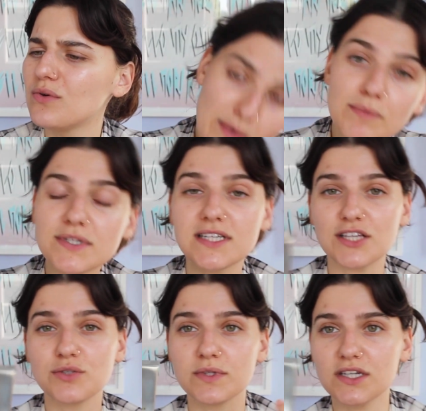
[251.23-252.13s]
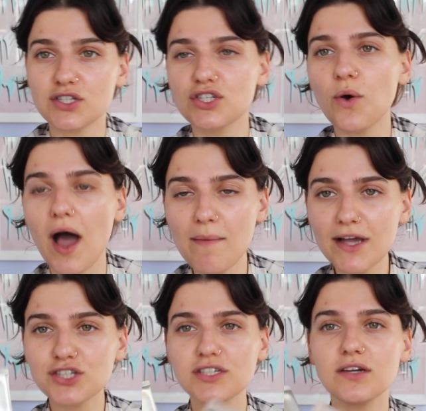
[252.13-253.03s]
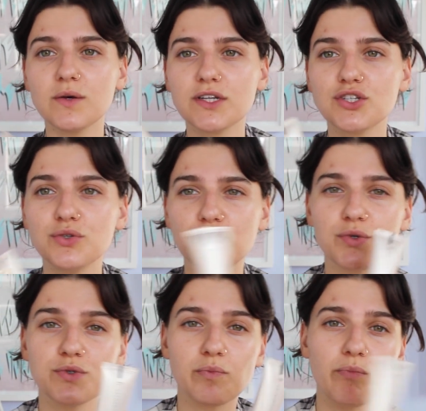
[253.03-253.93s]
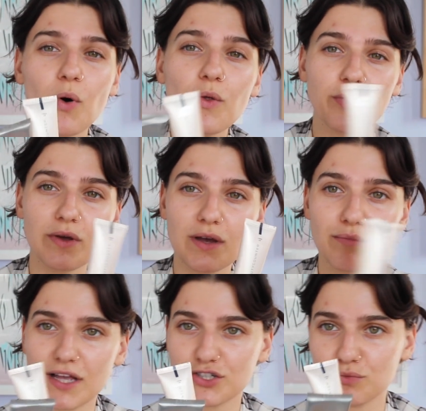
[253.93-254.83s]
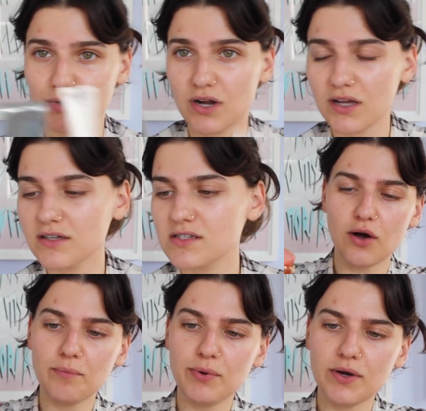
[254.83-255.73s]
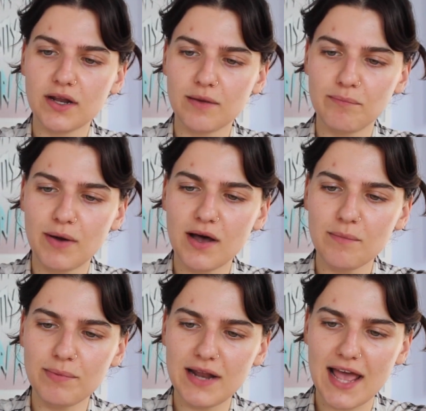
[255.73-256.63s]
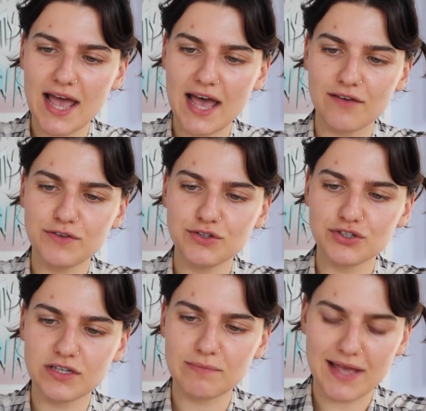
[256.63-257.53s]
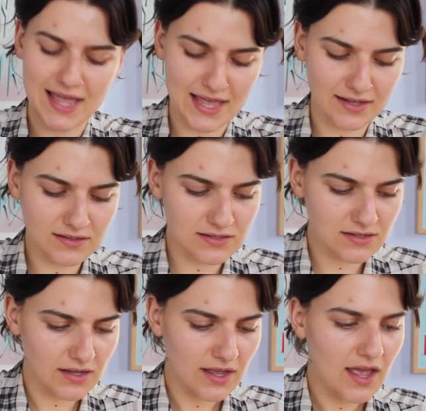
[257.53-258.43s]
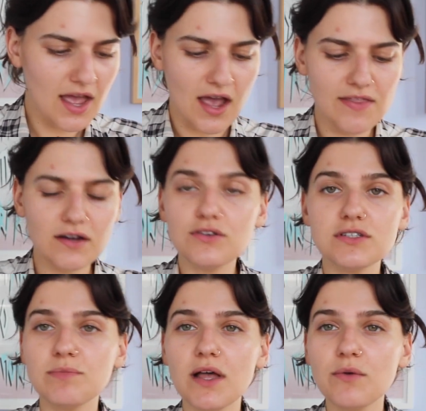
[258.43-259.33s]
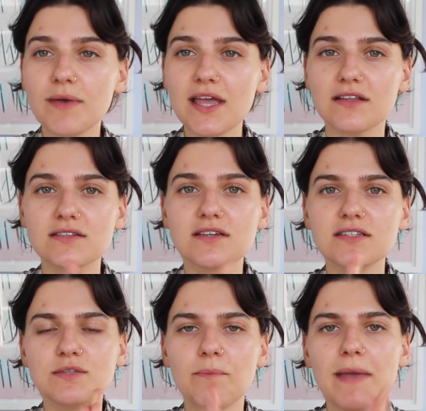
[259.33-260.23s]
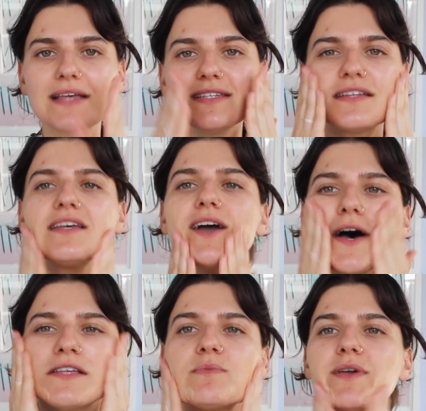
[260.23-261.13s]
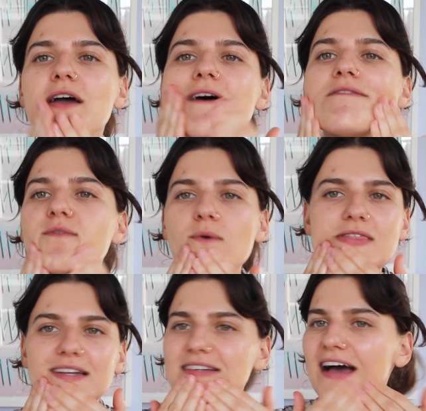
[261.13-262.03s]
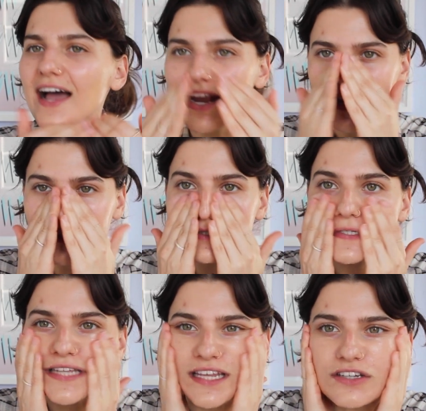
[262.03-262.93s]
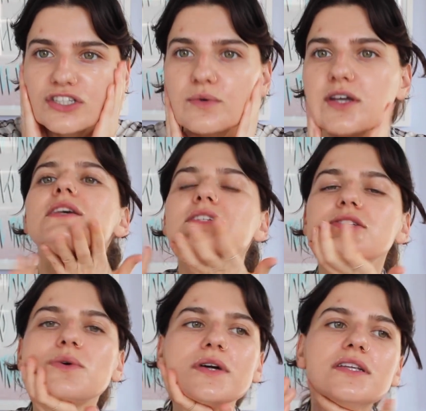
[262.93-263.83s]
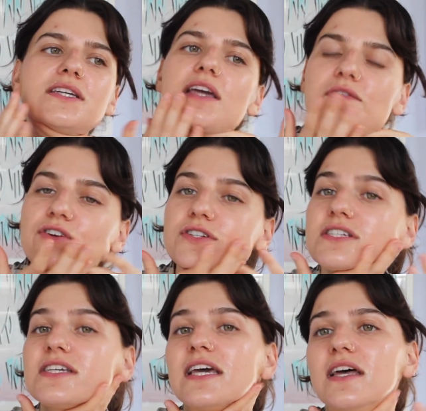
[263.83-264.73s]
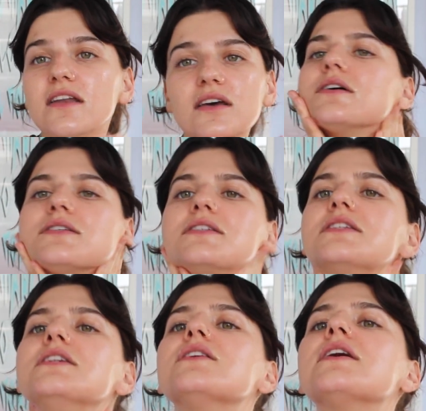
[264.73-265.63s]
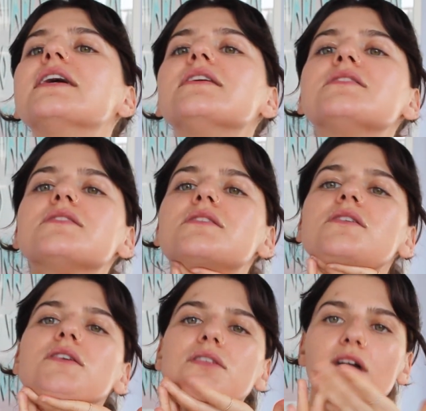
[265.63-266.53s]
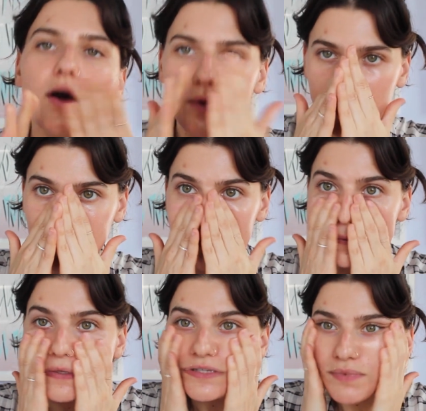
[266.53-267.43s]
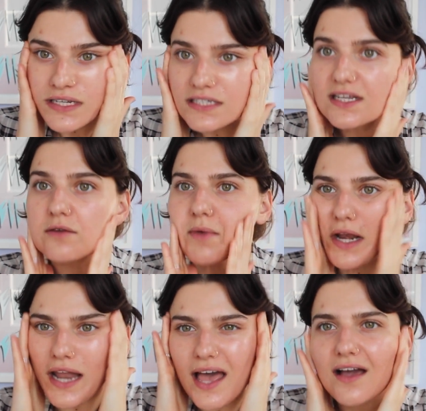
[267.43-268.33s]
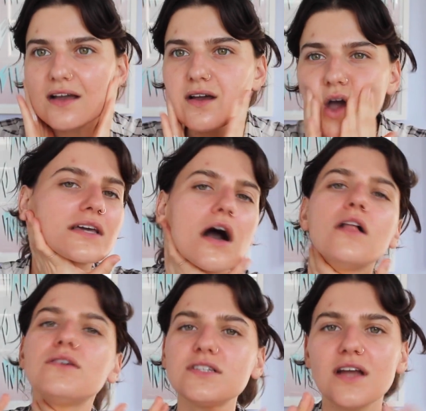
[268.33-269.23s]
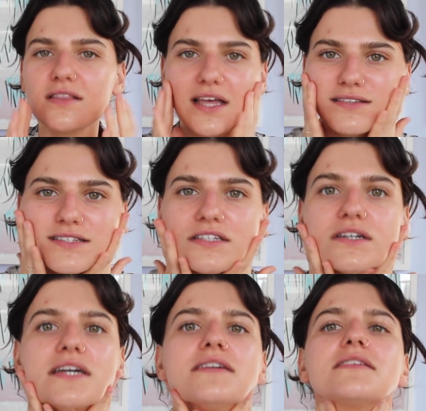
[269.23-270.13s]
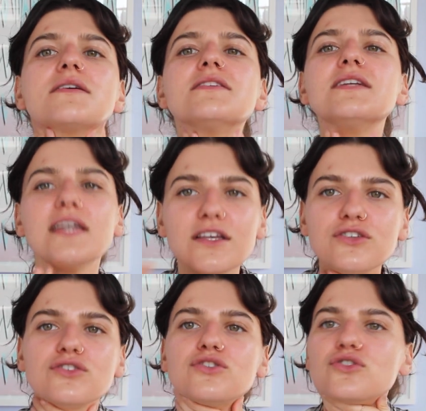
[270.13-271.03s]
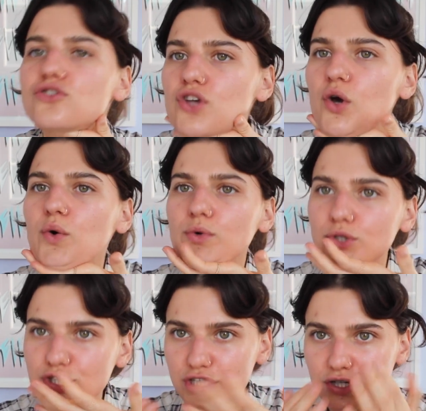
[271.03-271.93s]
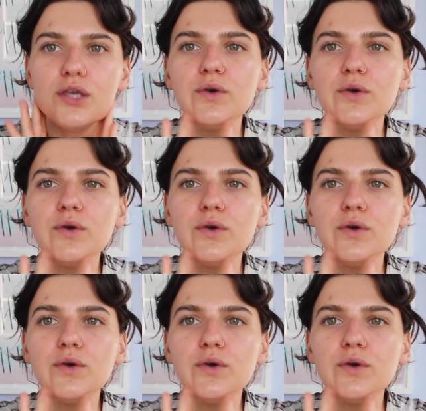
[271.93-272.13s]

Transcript: I'm obsessed with this. So I'm actually going to use both complexion products. I'll put a pump and a half usually in my hands, and then I'll just apply with my hands because it's basically SPF with the tiniest tint to it. This is going to give your skin a serious glow, and I always blend it down my neck. The color's not that serious because it is so sheer.